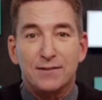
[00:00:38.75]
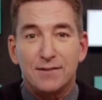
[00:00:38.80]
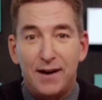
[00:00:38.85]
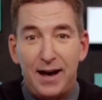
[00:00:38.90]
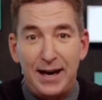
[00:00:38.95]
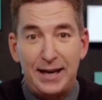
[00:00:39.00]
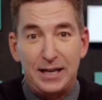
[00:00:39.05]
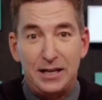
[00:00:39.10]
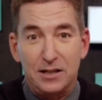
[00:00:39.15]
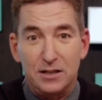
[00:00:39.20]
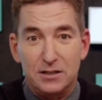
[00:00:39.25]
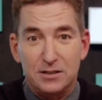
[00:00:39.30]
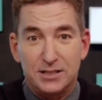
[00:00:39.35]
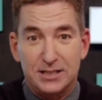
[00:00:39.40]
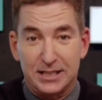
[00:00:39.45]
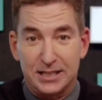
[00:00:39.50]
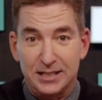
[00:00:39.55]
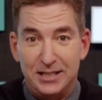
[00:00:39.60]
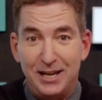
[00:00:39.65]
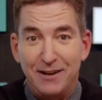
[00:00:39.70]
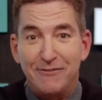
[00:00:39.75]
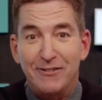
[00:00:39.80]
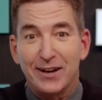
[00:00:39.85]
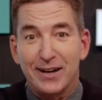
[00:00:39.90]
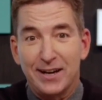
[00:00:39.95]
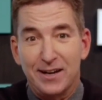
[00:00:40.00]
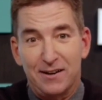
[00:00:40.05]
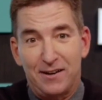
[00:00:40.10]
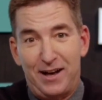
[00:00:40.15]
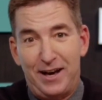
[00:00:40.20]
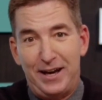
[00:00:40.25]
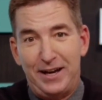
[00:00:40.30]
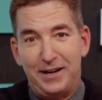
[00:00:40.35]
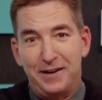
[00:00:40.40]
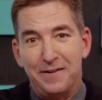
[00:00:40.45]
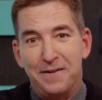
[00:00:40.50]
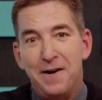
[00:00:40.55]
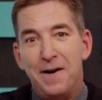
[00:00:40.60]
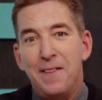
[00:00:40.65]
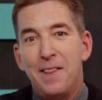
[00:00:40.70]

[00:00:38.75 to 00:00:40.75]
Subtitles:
light, significant light,